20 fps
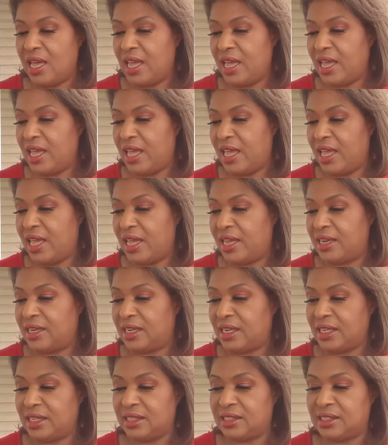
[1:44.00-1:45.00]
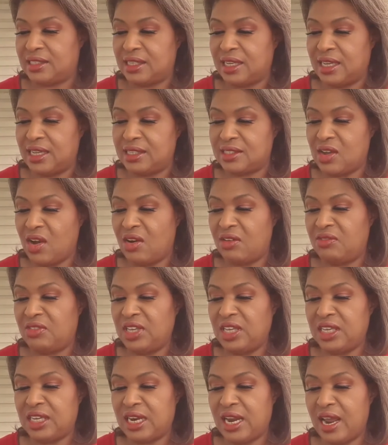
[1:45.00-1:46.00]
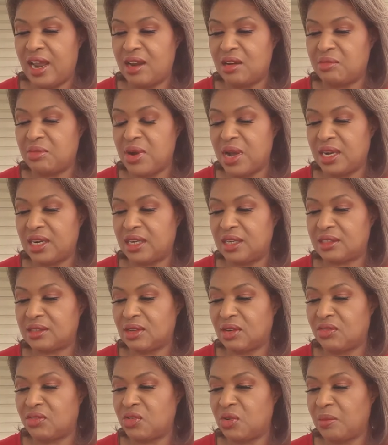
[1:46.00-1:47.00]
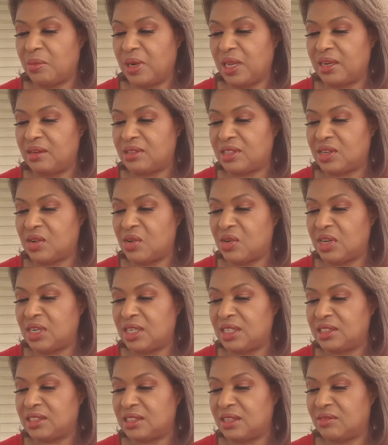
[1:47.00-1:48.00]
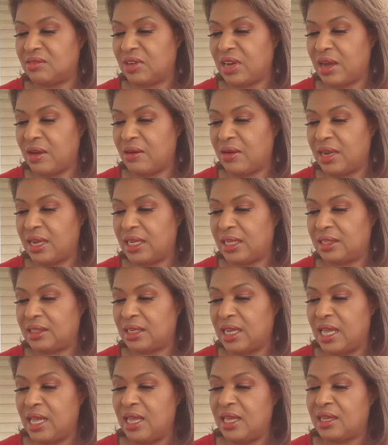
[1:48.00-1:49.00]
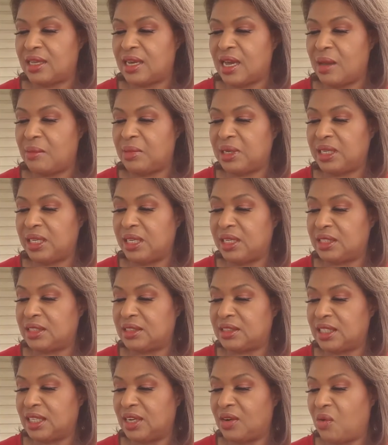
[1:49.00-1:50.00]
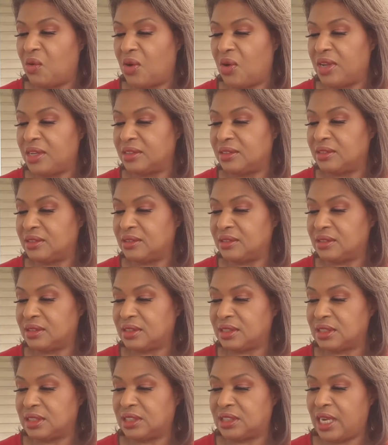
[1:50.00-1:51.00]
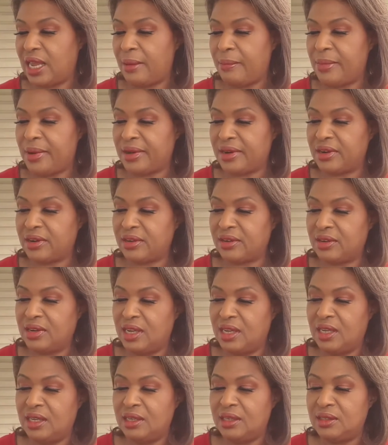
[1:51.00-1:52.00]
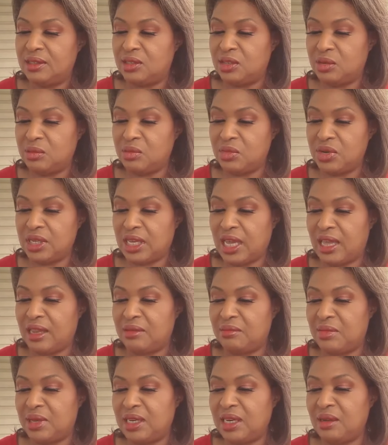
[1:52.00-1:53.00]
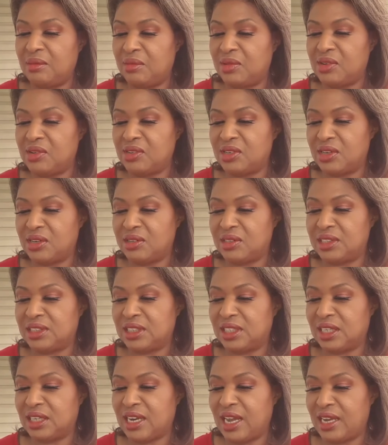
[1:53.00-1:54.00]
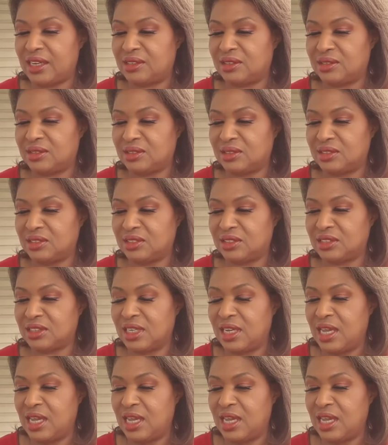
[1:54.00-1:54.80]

And it says our vegan hair products are formulated with coconut, sunflower, and camelina seed oils, shea butter, turmeric, and many more nourishing naturals.